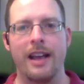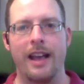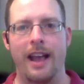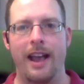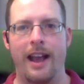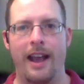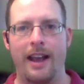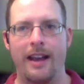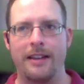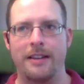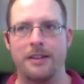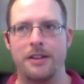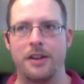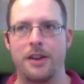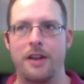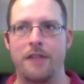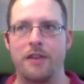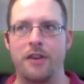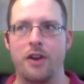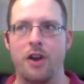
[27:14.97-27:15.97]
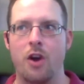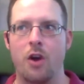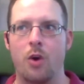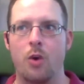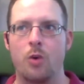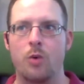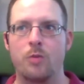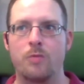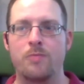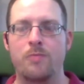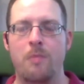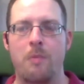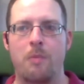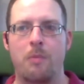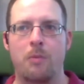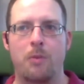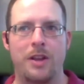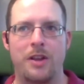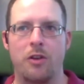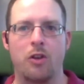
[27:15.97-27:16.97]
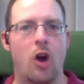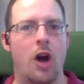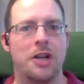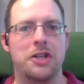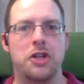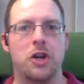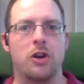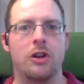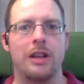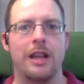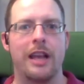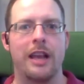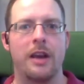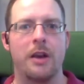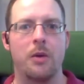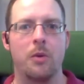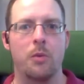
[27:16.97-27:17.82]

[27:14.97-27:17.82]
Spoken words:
And you never know when you launch early